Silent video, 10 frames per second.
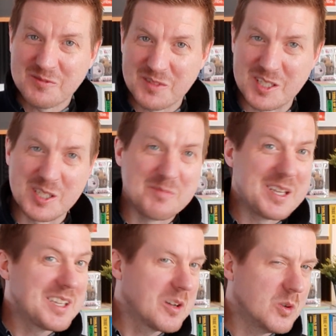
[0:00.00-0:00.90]
This is
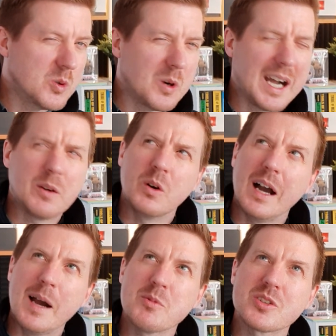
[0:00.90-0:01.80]
me. Oh,
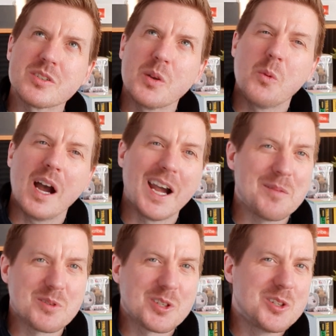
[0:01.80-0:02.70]
how much does it weigh? I'm
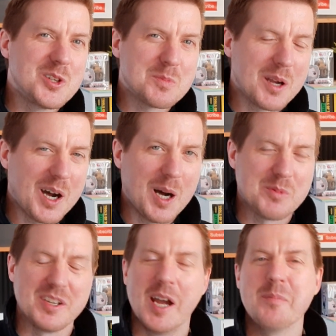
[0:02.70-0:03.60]
just going to use my
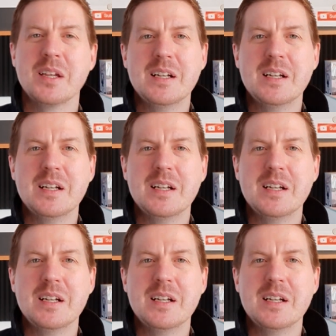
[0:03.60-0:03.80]
arms now.